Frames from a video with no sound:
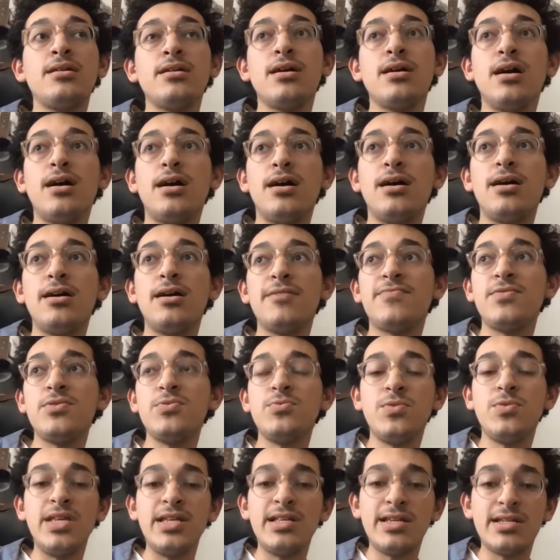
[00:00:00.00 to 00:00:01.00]
uh, if you
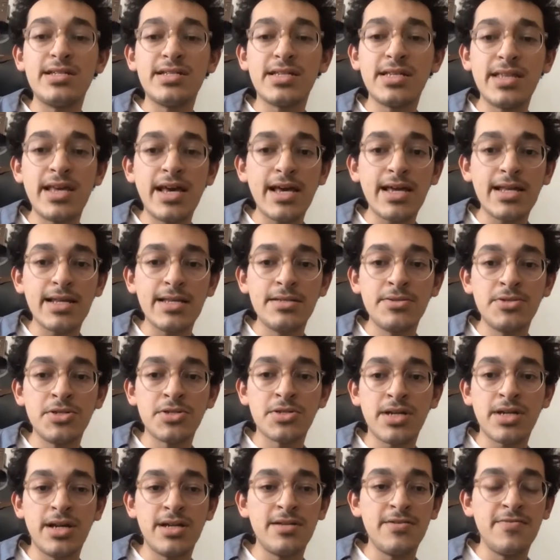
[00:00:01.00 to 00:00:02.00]
lean into that and
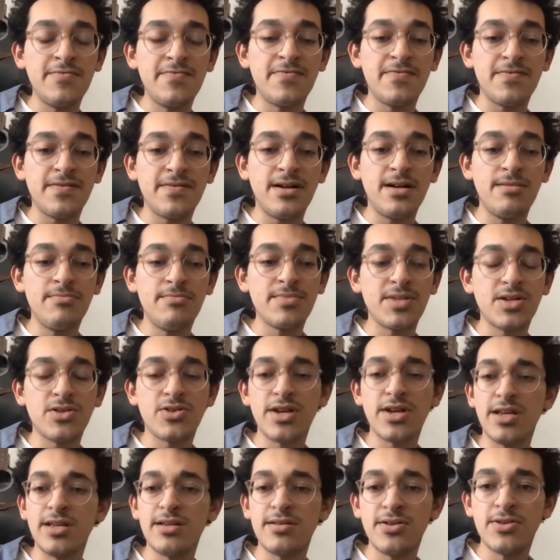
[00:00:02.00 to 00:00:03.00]
just kind of um,
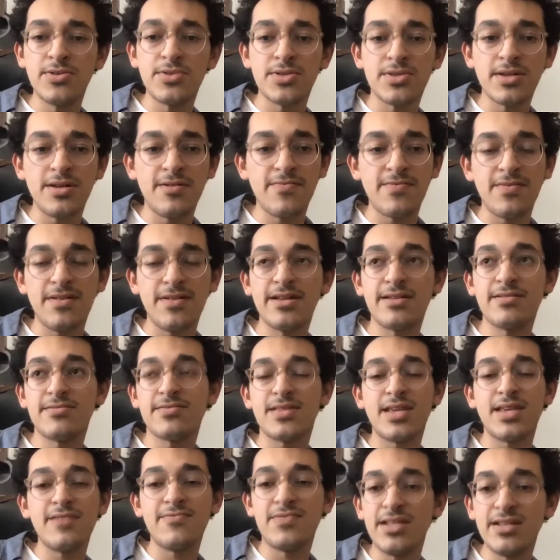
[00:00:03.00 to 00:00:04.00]
create yourself like
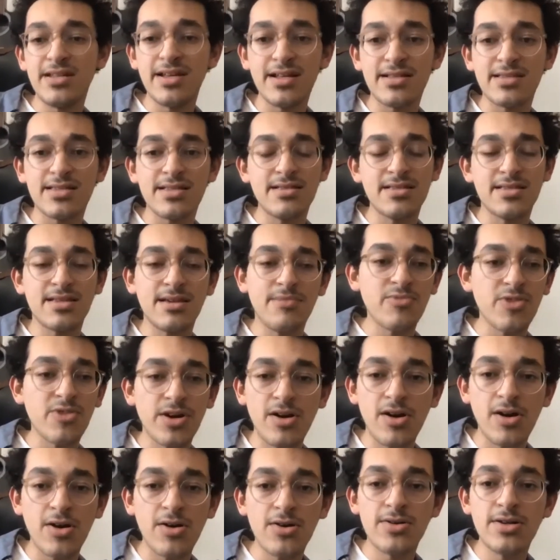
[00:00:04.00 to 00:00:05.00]
safety nets in some
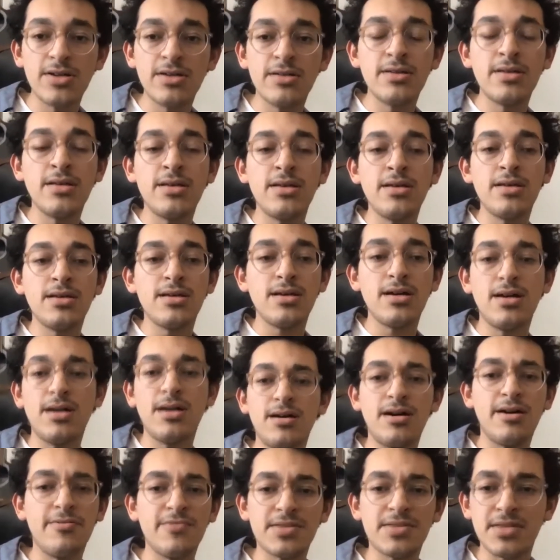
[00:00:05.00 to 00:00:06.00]
regard
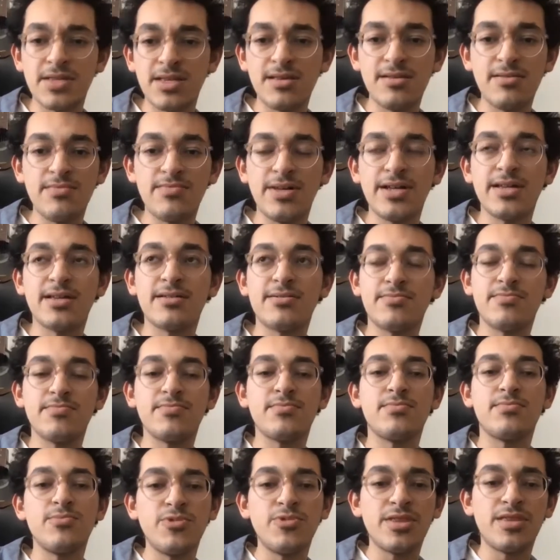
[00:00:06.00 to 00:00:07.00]
uh, obviously like
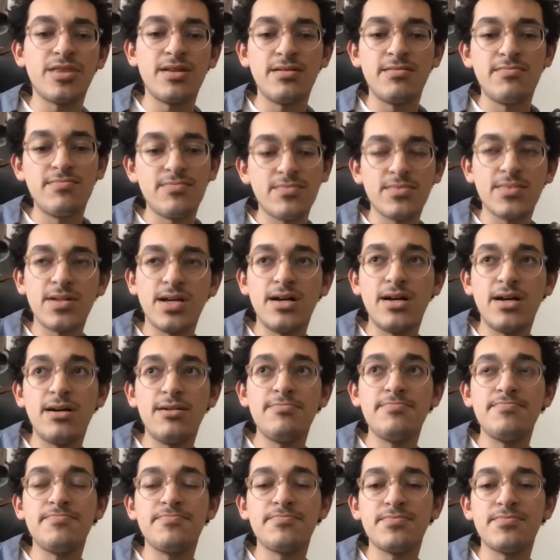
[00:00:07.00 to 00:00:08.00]
within
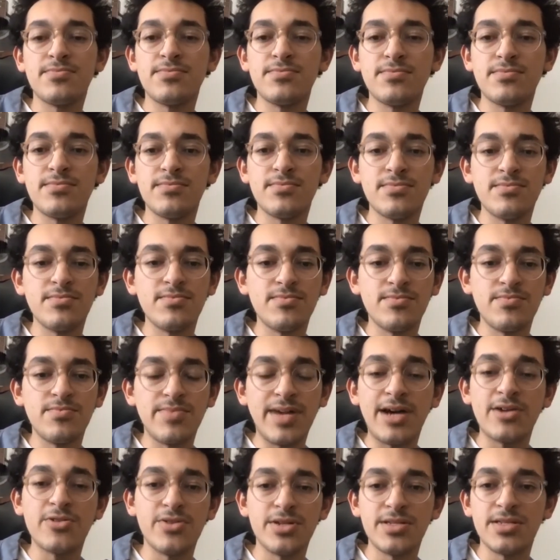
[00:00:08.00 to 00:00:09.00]
um,
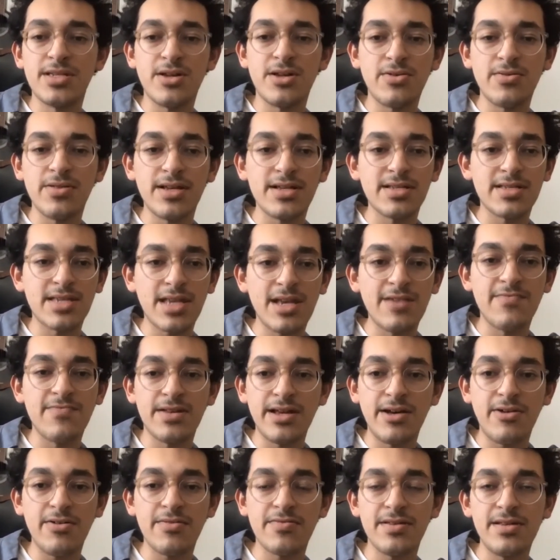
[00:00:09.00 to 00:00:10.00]
boundaries that are like safe and
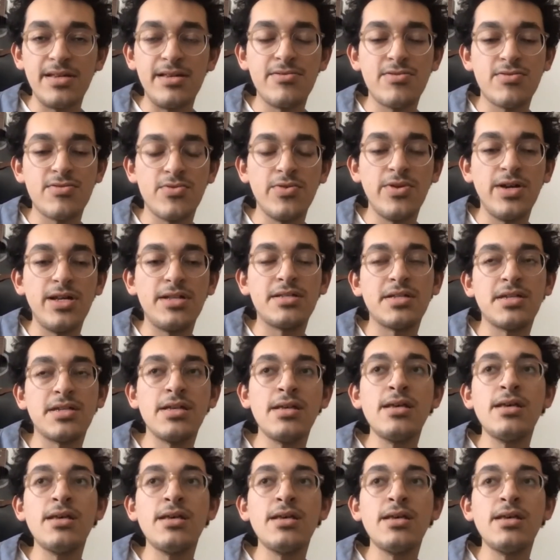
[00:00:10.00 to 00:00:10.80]
healthy through it.